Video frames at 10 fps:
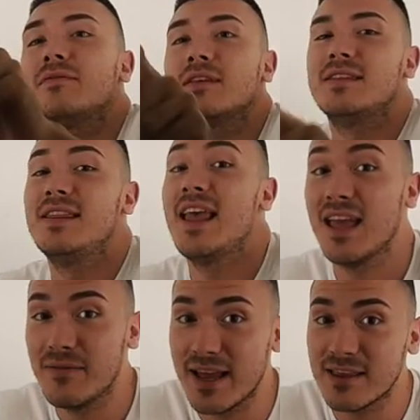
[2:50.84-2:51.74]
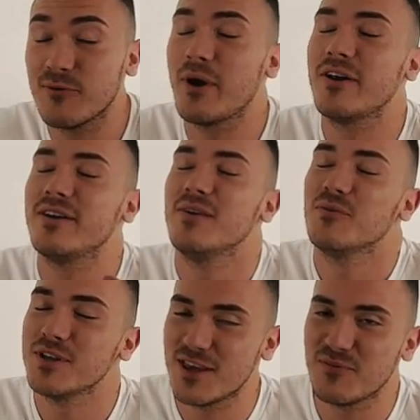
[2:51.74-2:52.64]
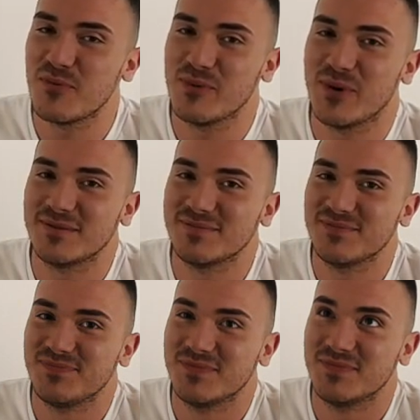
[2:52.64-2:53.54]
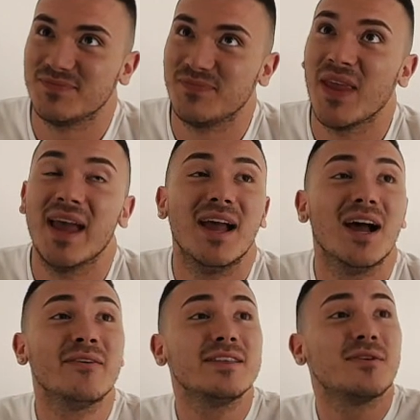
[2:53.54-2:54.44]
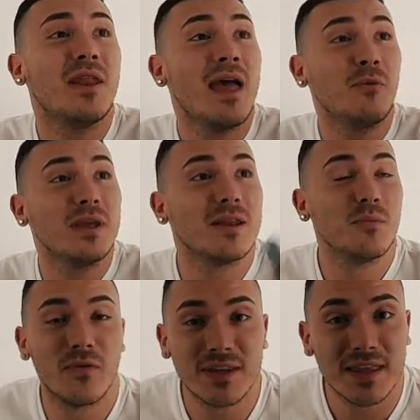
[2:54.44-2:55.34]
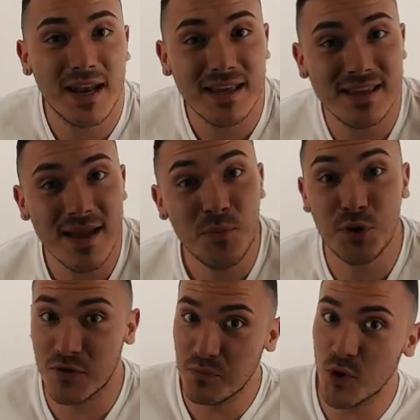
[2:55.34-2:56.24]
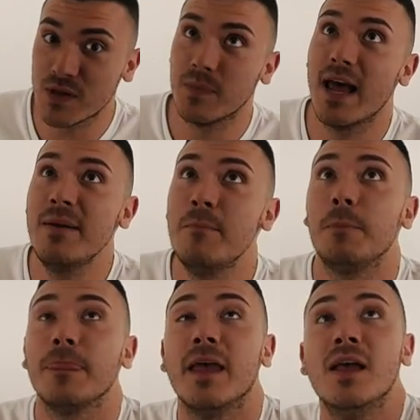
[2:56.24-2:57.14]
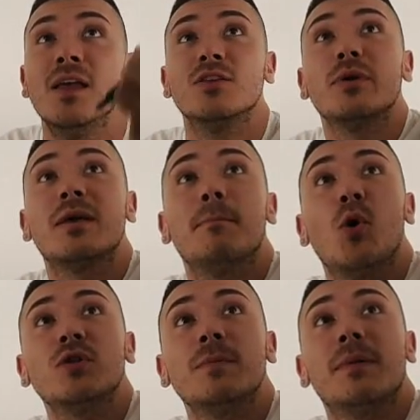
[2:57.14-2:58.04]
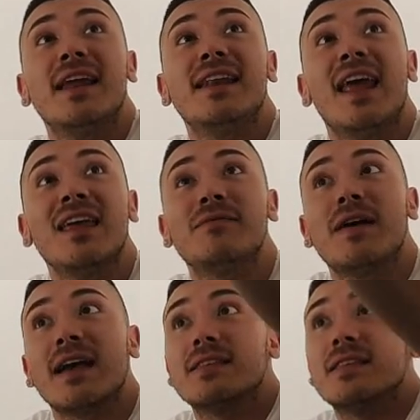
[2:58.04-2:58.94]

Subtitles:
us negative x squared, which is what we want. All right, so now we can move on to the next step, which is multiply. So we can multiply negative x